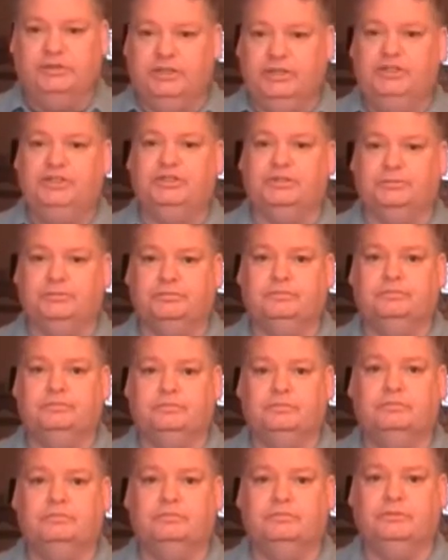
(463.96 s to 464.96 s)
Teach them.
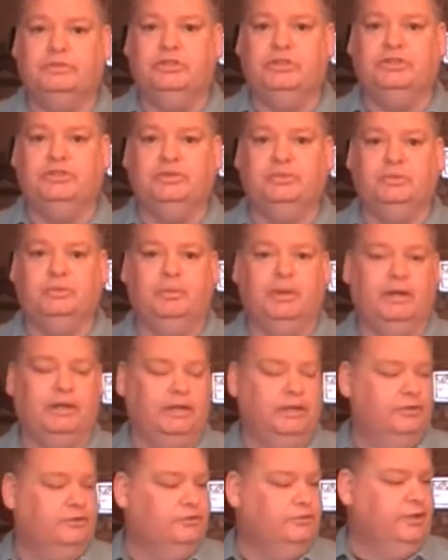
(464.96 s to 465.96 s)
Teach them
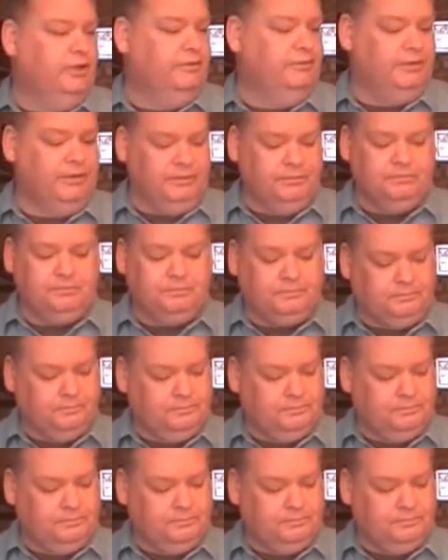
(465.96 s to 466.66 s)
about gun safety,